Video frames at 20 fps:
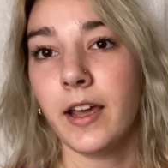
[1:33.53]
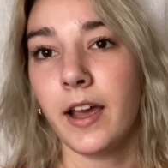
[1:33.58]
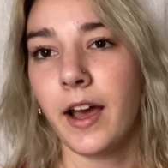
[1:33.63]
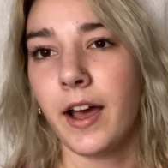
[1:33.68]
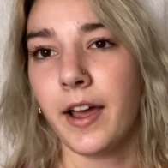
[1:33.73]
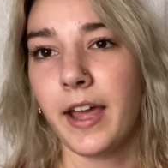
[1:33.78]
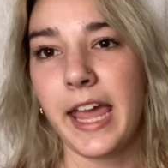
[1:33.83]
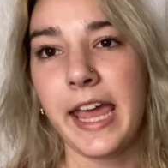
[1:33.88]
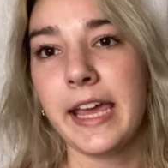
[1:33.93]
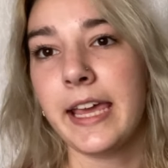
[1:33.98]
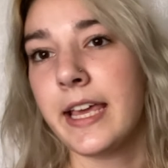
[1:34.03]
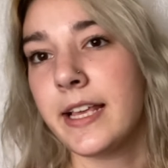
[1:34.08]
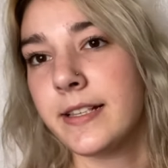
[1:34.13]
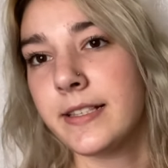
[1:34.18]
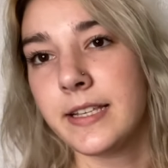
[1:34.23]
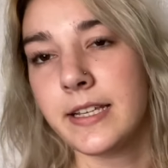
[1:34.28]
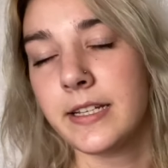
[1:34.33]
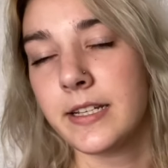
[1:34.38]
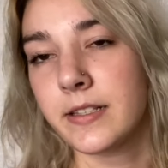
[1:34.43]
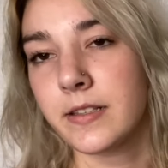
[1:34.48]

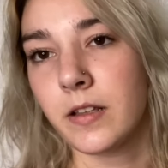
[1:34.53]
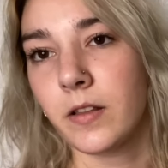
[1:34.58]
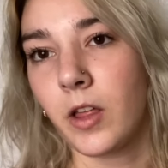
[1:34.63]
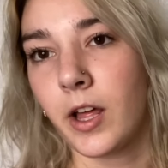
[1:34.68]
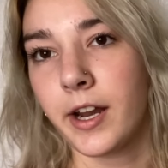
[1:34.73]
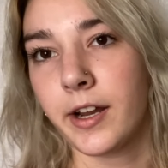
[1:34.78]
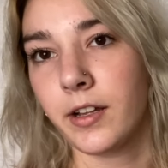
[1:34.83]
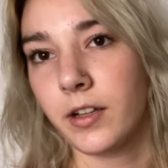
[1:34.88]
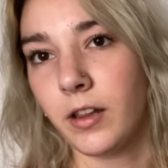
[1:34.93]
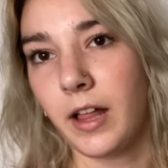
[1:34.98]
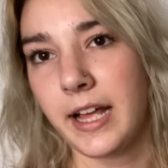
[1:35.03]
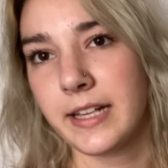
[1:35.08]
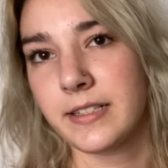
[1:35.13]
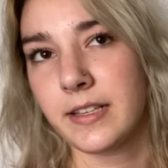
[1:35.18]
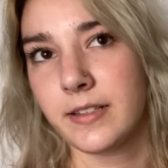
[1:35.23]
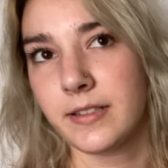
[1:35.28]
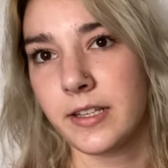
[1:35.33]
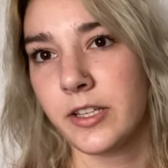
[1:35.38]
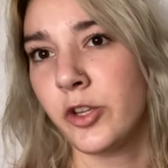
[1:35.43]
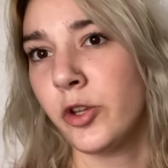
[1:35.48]
AKC does a lot of
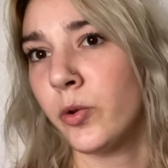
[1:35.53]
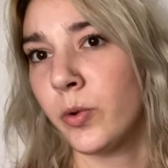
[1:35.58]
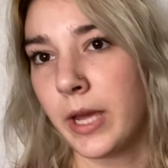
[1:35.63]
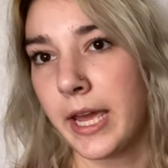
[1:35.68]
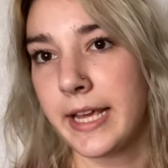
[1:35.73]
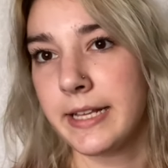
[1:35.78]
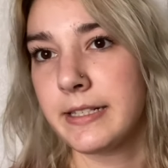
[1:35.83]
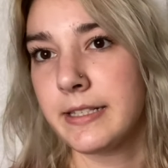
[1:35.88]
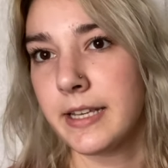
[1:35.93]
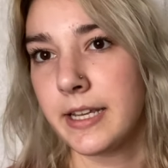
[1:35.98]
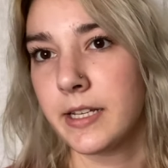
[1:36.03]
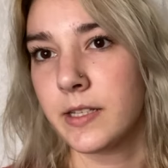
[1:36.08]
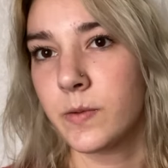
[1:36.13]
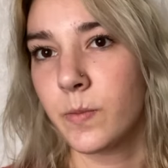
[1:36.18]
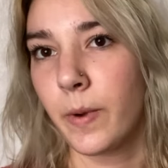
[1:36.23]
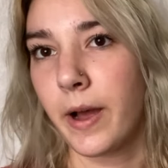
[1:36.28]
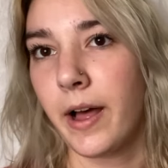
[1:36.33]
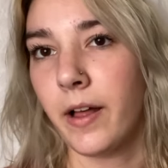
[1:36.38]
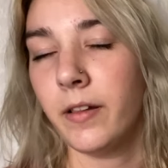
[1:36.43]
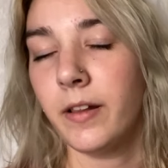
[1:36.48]
classes in UKC
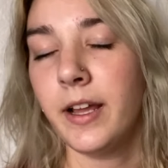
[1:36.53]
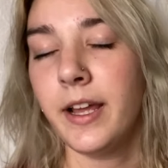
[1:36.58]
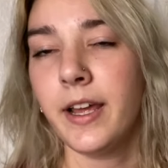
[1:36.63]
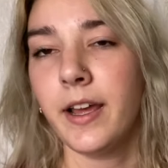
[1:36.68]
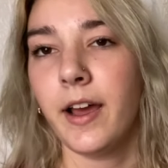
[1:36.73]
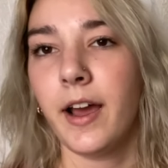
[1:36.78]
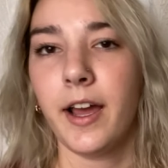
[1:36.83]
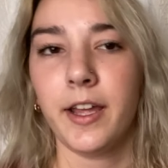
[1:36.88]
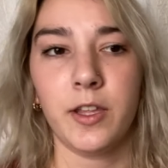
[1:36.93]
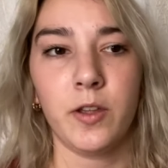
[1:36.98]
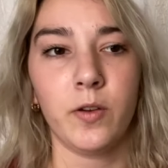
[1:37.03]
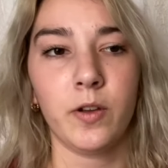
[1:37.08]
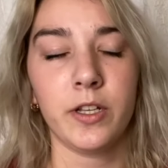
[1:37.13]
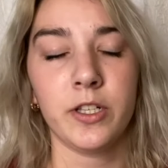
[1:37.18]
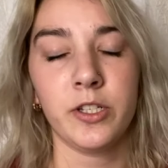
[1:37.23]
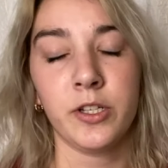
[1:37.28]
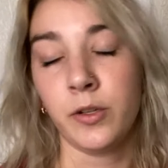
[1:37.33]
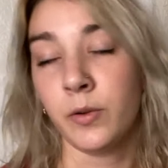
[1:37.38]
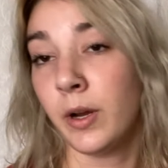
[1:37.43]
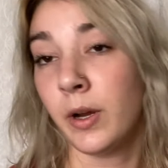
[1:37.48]
as well. You
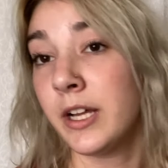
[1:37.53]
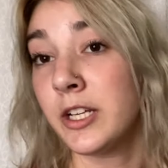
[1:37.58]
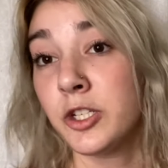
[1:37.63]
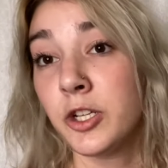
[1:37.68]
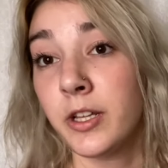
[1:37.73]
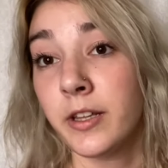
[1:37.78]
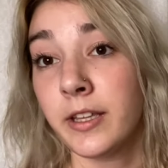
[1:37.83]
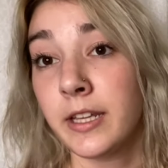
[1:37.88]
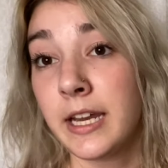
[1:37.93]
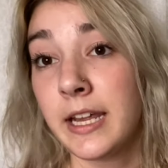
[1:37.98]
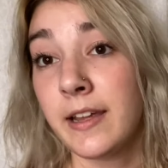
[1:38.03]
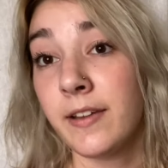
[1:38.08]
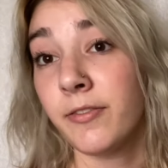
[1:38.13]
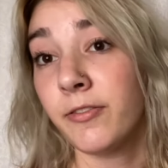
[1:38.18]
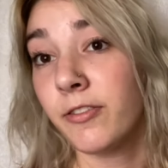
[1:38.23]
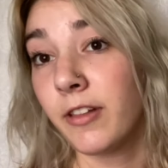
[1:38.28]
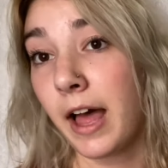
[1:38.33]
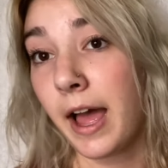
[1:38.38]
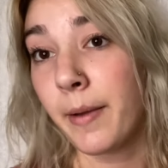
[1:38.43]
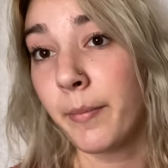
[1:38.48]
could do agility,
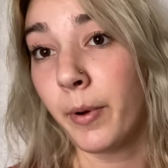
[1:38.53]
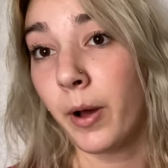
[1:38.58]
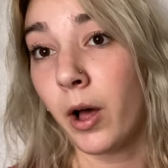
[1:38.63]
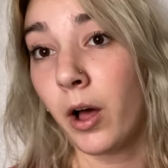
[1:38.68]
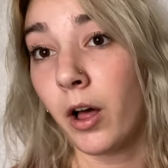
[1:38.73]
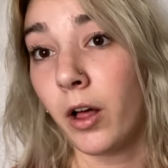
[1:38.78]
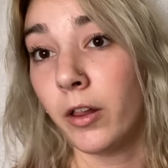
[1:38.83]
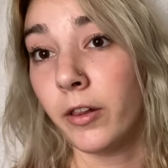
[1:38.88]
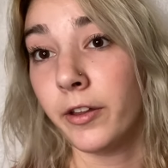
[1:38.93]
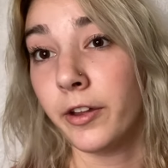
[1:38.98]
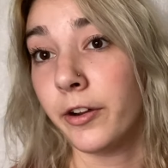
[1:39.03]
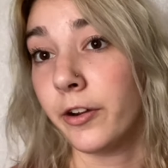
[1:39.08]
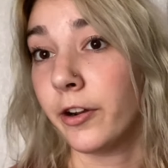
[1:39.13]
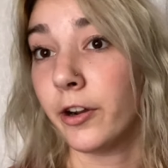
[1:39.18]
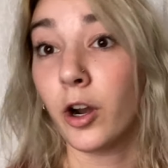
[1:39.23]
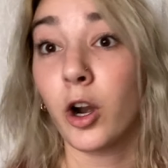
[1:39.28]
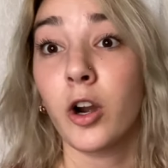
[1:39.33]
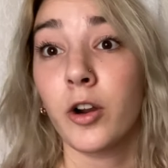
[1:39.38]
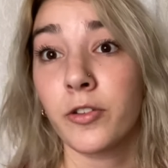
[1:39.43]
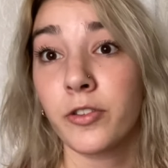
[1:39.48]
fly ball,
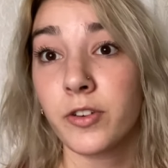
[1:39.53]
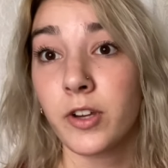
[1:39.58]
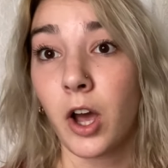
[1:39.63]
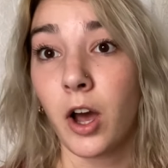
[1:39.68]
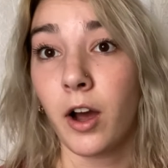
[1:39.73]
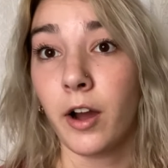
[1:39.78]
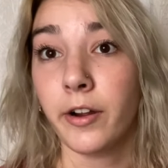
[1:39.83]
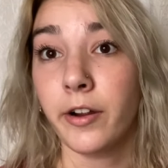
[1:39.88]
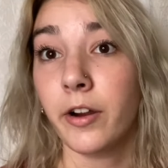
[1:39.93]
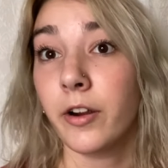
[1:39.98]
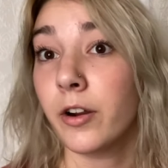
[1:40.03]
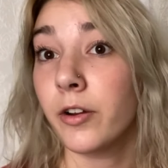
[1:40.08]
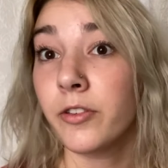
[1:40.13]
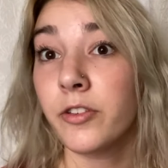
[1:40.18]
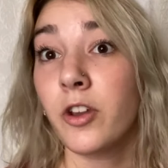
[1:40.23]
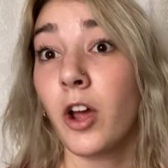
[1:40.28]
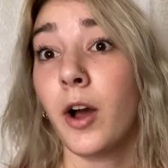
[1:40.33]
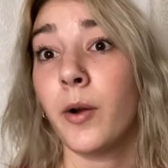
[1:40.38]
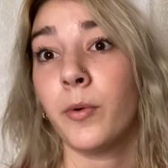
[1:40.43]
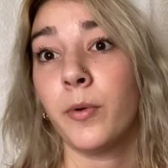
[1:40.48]
or earth dog. Earth
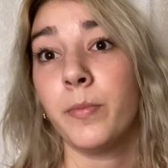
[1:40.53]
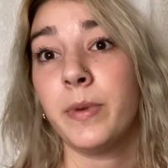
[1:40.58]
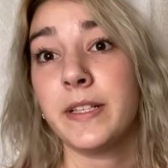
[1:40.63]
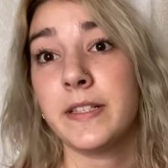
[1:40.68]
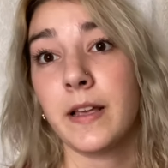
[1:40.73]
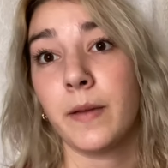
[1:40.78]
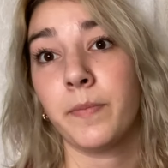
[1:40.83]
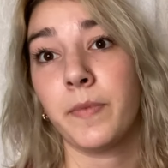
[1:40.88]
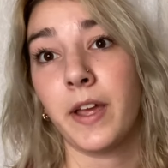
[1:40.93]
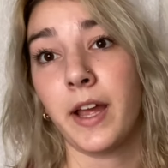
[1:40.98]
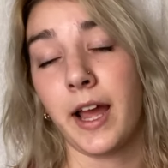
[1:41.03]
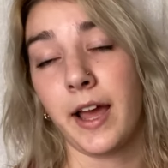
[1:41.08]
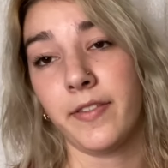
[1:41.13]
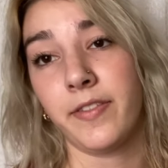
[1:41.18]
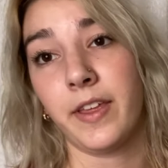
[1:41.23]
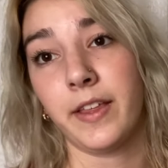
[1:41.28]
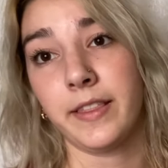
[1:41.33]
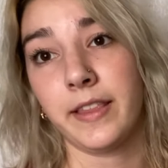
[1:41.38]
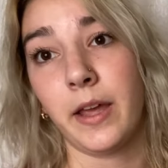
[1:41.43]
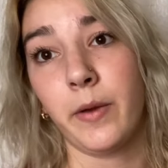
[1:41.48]
dog would be something I
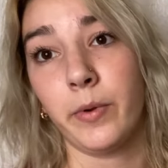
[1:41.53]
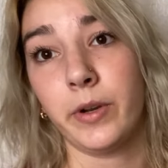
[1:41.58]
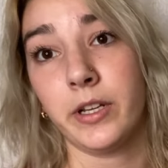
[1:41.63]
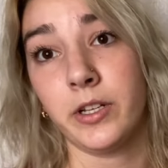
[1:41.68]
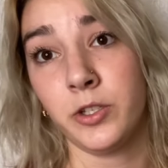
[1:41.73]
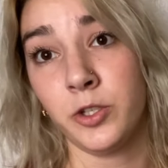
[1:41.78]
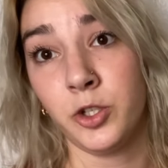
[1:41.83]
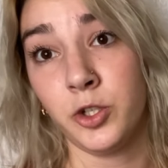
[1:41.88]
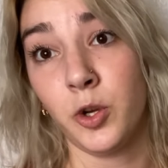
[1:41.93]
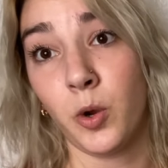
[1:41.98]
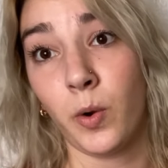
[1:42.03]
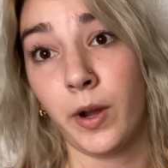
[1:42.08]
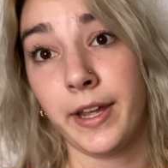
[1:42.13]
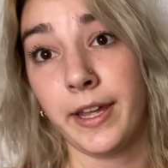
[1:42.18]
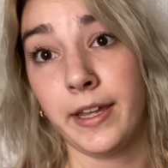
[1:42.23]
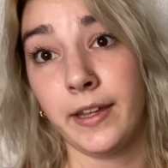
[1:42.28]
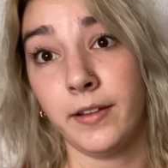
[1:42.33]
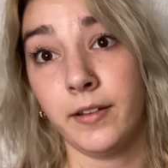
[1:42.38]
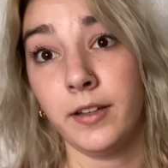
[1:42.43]
think they would enjoy